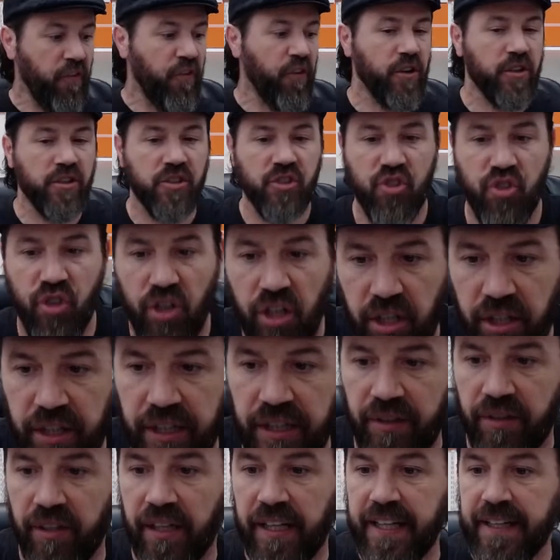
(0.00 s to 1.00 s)
first
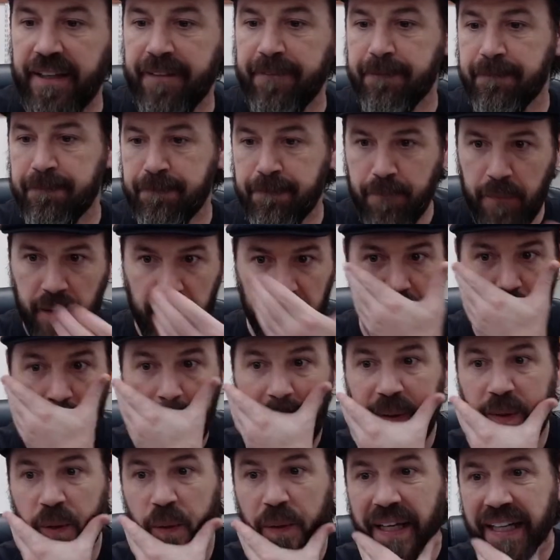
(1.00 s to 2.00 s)
drawing, right? Y'all
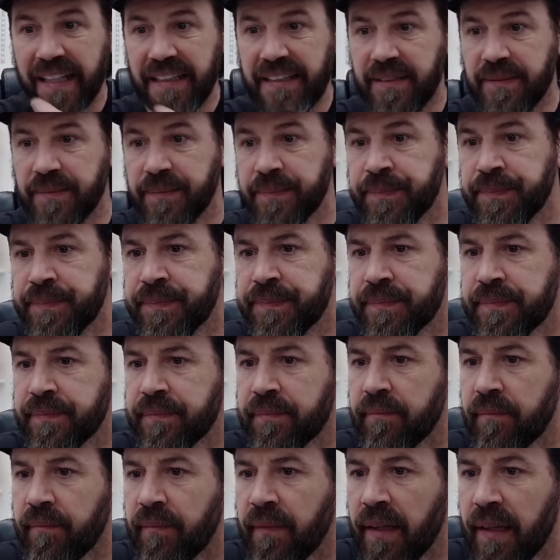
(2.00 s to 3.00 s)
been waiting.
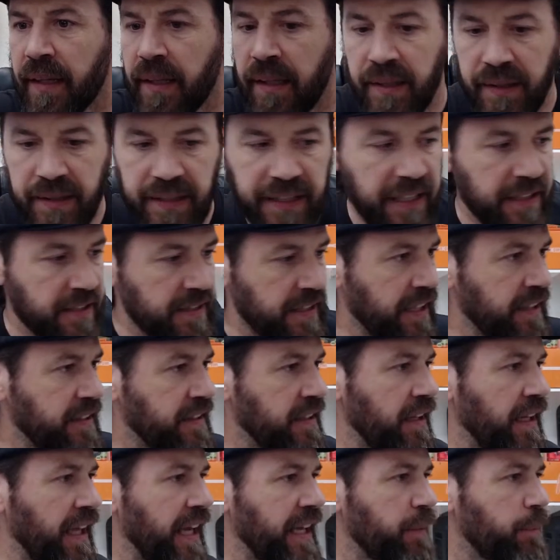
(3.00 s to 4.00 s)
Yes, hit the
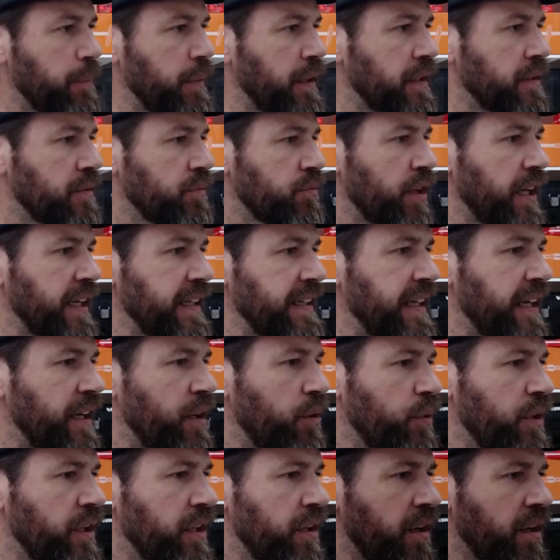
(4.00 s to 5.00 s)
like button. Right now
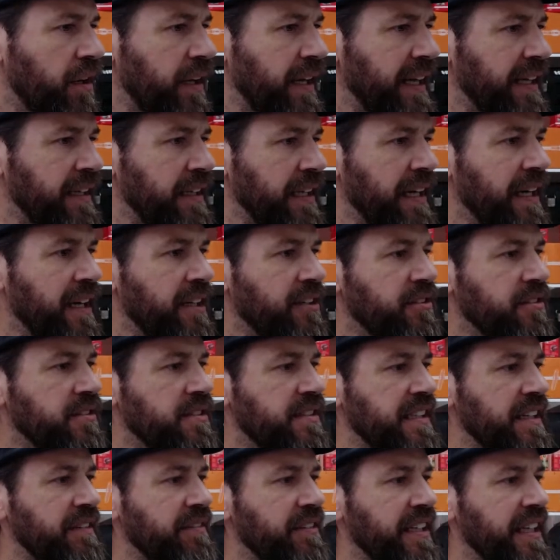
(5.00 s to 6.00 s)
we are at
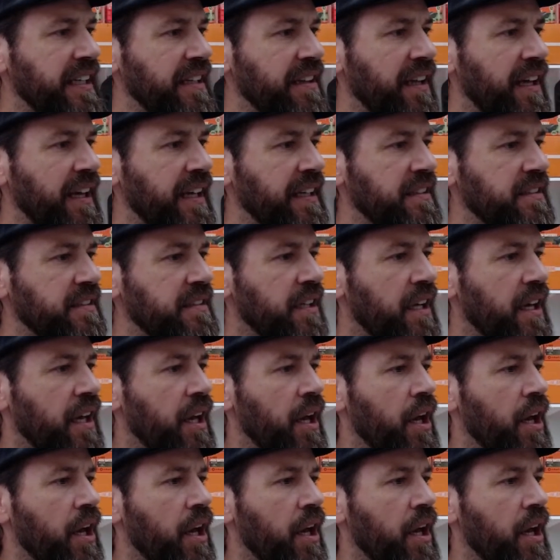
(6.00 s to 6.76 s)
178 likes